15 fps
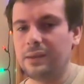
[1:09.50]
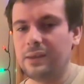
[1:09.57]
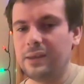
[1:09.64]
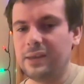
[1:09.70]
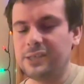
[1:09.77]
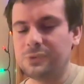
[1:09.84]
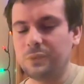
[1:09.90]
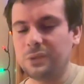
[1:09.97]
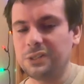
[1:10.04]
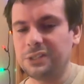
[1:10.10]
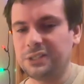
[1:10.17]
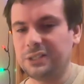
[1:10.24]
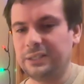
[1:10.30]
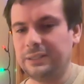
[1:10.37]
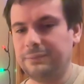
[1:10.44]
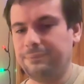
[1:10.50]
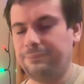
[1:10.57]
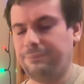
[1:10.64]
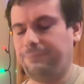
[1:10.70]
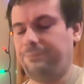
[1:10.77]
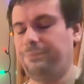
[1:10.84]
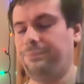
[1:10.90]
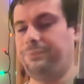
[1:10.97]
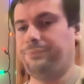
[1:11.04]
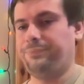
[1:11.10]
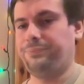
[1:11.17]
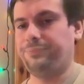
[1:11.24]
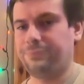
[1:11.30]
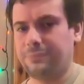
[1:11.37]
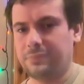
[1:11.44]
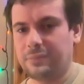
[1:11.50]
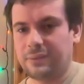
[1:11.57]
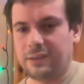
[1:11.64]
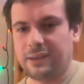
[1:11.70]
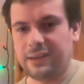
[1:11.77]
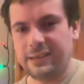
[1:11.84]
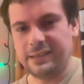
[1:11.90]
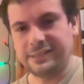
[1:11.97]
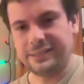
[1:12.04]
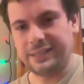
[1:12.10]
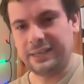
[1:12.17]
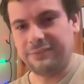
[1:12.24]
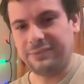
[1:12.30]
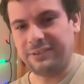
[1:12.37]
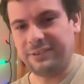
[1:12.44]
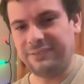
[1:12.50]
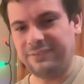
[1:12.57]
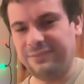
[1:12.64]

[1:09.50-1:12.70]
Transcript: Here's one side. Here's the other.